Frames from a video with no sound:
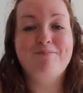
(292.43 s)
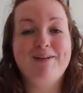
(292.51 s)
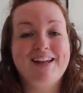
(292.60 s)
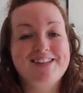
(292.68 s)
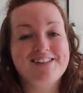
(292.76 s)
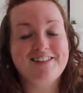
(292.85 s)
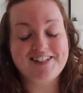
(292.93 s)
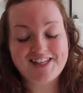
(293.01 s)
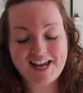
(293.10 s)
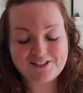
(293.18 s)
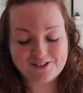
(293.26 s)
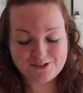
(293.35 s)
Bless her, the
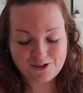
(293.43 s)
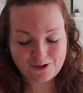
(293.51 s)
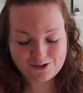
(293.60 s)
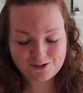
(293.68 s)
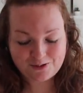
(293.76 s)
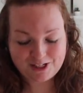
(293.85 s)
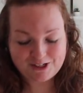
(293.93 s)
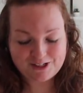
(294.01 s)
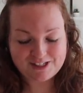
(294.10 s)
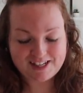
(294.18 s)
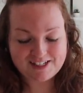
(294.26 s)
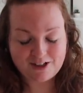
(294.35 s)
text is so sweet. She
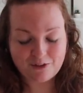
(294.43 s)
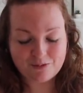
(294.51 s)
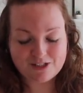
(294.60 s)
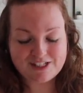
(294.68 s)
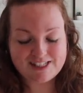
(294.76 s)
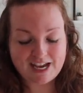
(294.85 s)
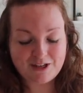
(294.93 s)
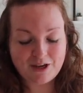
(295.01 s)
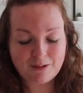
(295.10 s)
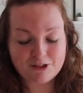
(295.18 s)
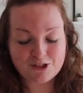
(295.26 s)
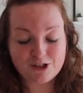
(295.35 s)
said, I want to tell you
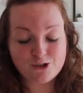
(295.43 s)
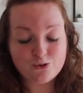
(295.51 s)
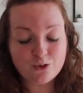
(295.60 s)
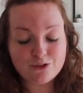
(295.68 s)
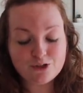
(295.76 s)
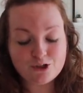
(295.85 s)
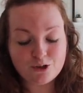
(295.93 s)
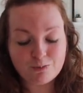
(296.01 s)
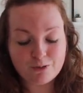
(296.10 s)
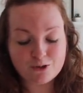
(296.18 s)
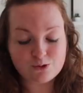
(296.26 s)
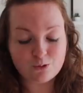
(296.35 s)
how much I enjoyed the two
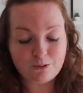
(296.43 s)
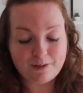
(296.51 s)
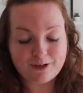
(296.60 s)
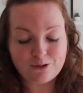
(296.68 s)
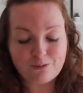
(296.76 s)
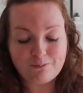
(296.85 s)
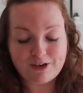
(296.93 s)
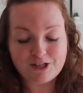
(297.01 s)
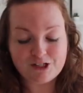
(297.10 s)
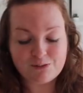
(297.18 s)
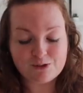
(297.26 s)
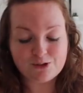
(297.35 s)
books, All About You and
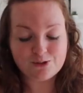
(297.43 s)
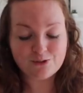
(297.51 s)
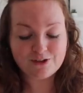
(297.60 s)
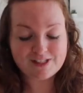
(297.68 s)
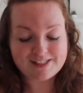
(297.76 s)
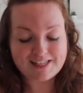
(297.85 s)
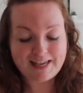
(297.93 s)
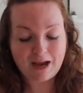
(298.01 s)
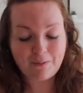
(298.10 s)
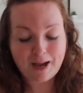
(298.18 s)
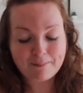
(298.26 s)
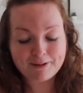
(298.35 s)
Benji. It was a joy to see
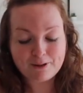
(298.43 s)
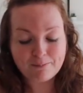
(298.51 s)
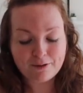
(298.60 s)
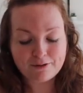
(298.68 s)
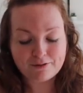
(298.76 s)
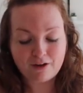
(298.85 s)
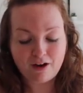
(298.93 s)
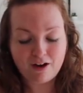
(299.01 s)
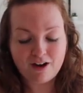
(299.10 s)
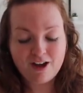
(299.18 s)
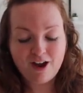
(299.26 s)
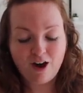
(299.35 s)
how happy you both
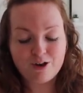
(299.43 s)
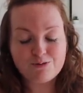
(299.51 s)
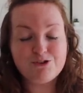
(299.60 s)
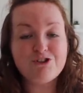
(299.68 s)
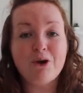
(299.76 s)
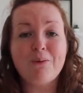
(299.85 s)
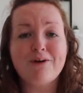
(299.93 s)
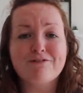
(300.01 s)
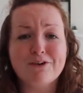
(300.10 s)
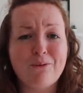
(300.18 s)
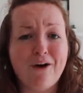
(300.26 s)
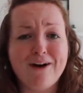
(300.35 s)
are. I will show
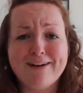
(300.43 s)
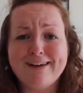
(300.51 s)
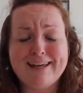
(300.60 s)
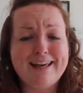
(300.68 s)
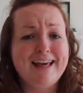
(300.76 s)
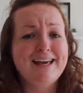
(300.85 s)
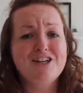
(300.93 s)
everyone.